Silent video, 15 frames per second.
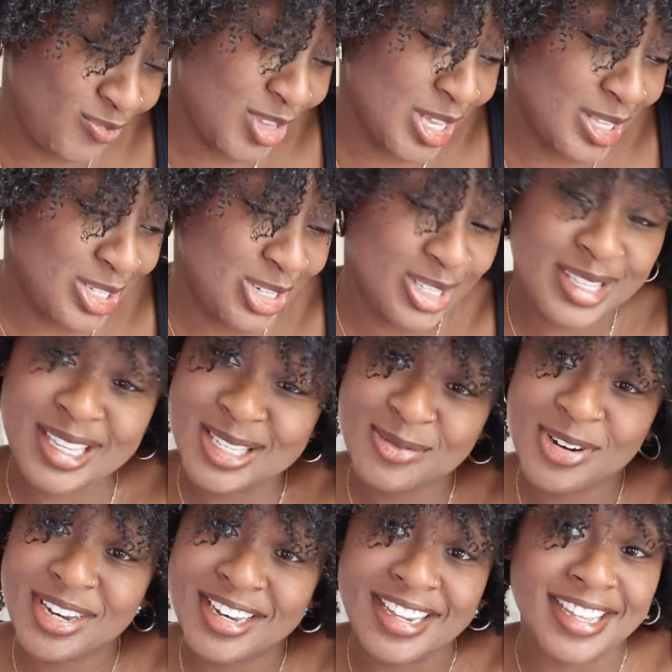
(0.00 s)
is
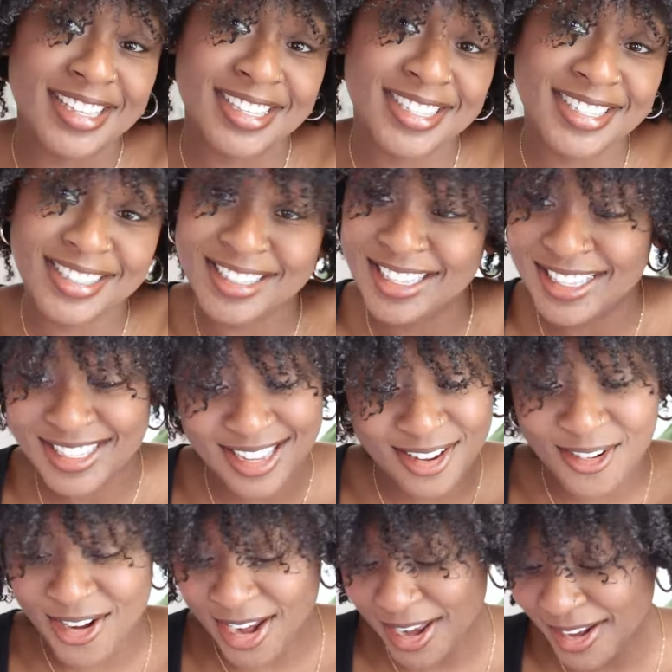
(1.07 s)
what it is. It's a
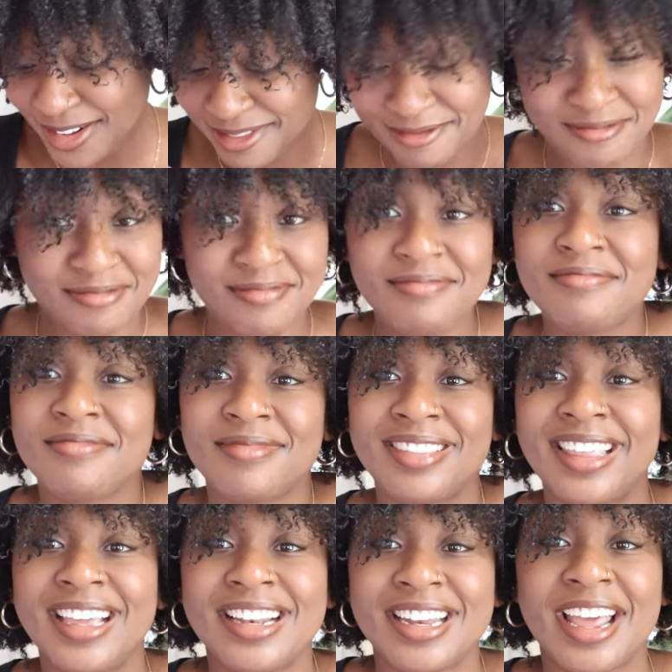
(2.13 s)
great
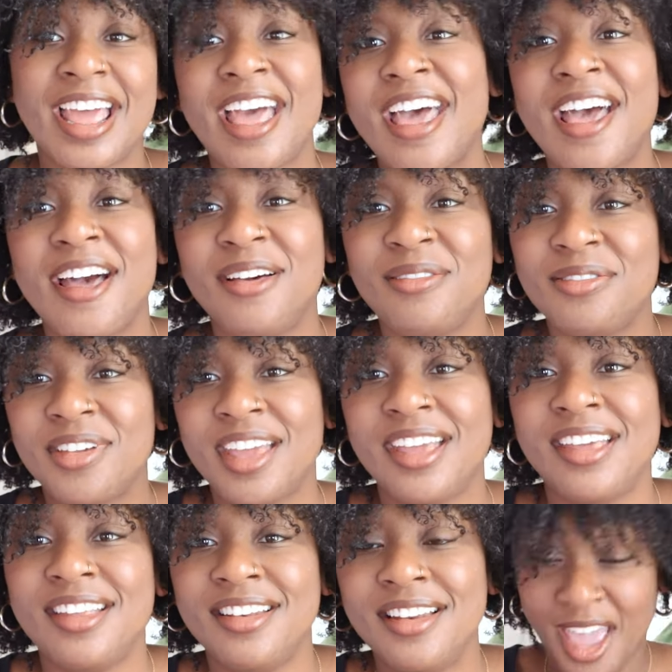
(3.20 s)
thing to have.
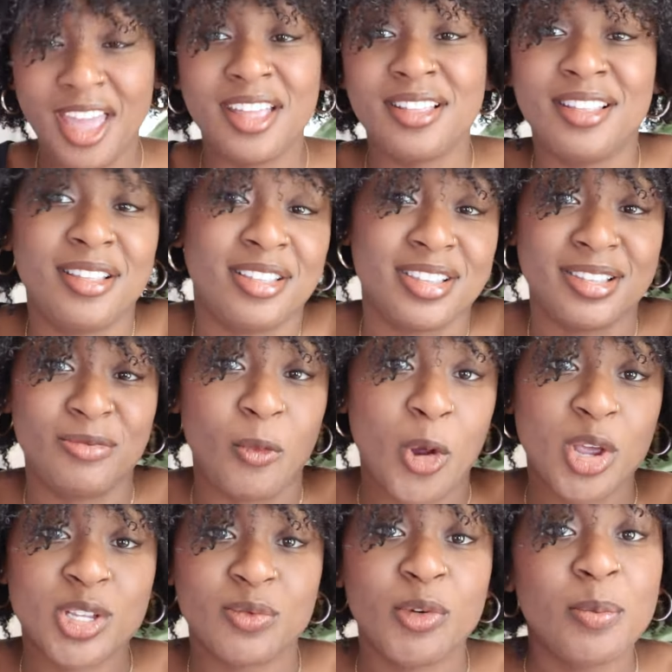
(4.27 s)
And it
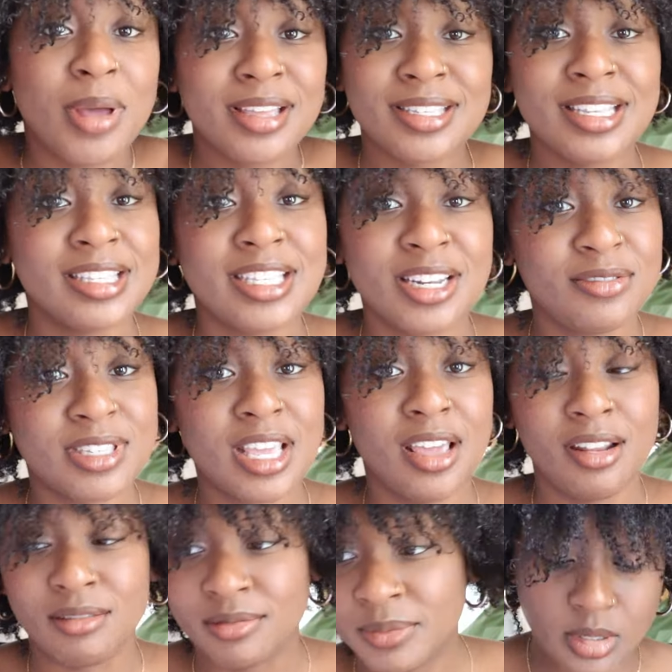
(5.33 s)
works for my sensitive
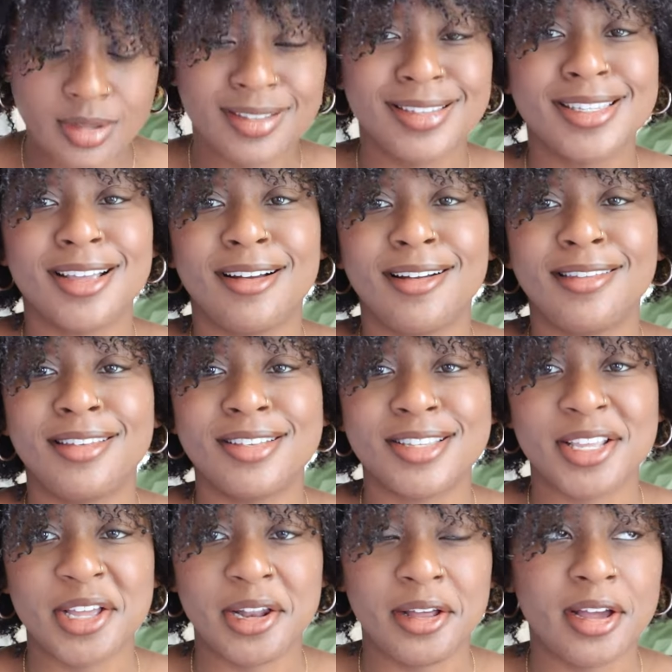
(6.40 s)
skin. Sorry, there's a
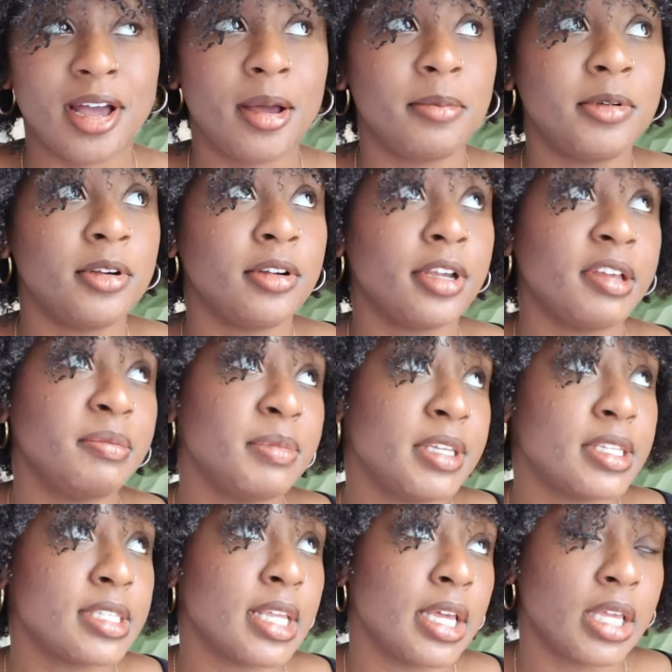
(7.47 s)
helicopter. Give me a
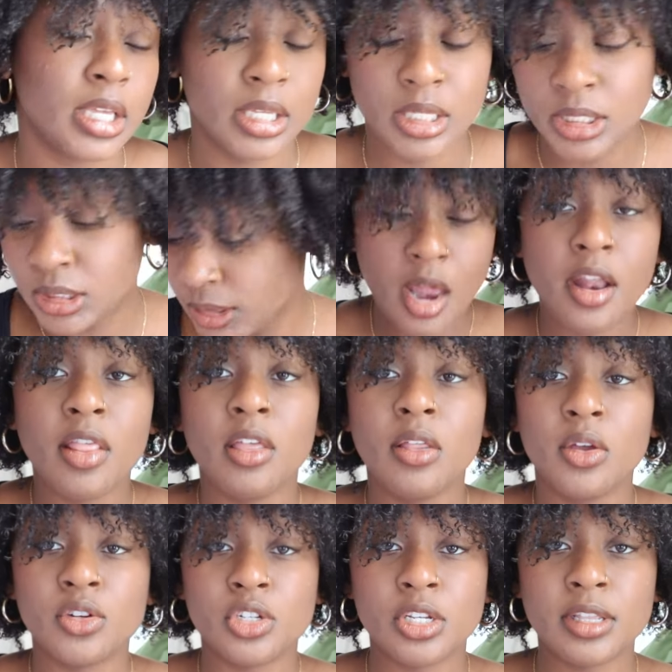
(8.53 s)
second. Another
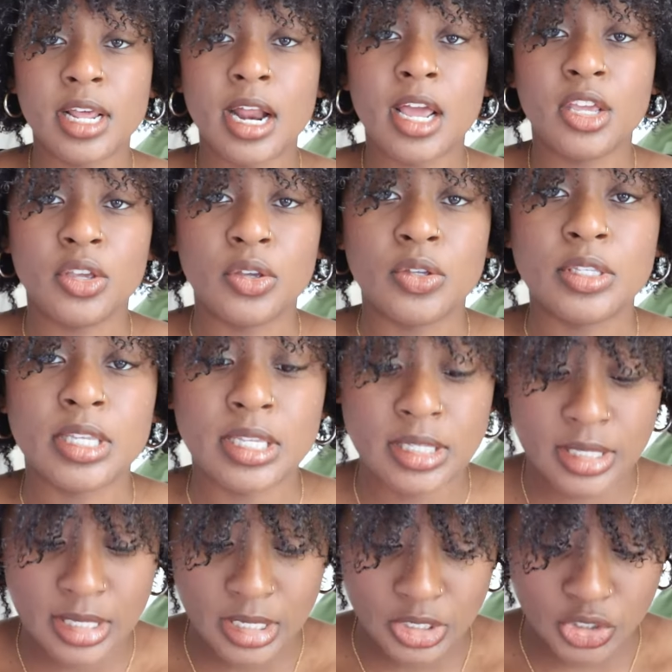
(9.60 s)
lotion that I use
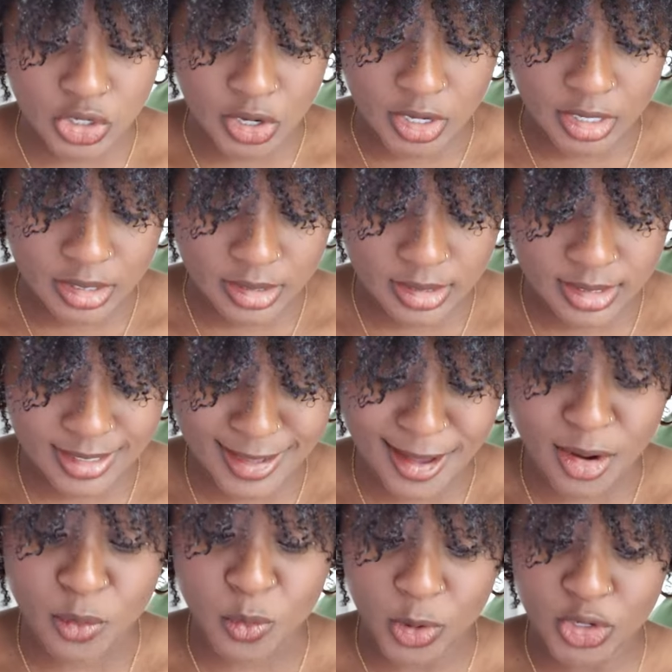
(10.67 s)
is the Jergens
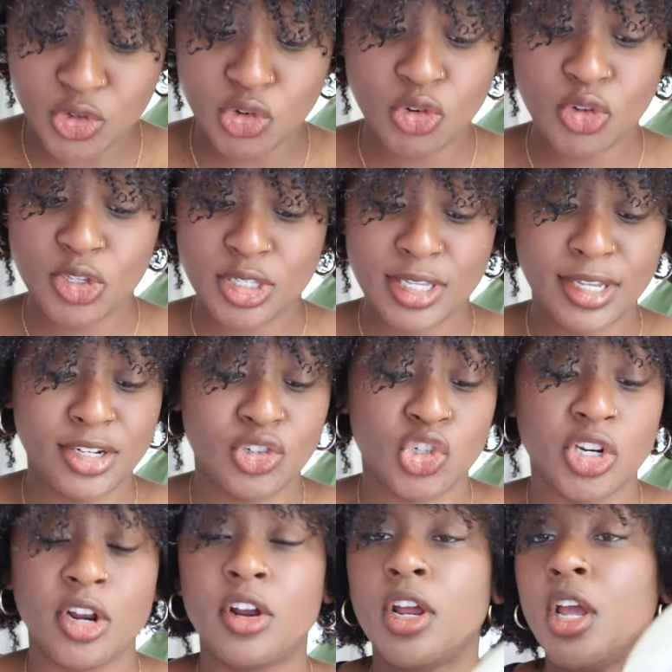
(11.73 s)
Original Scent
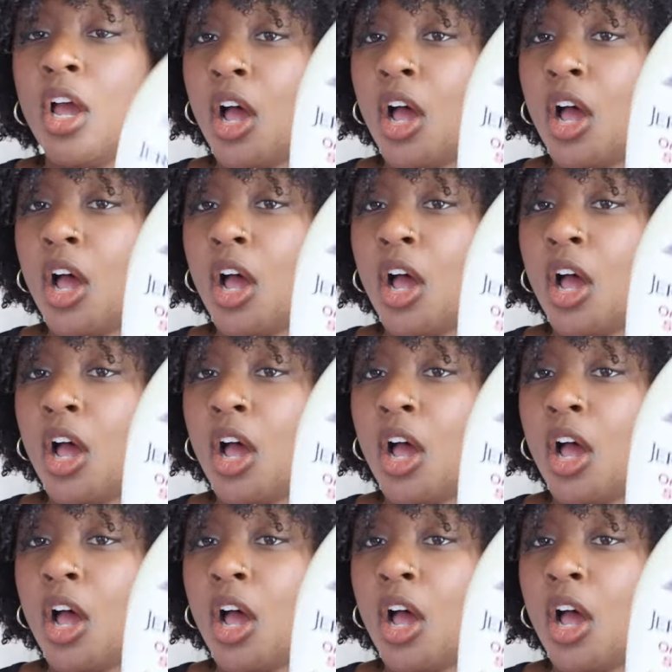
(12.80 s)
Cherry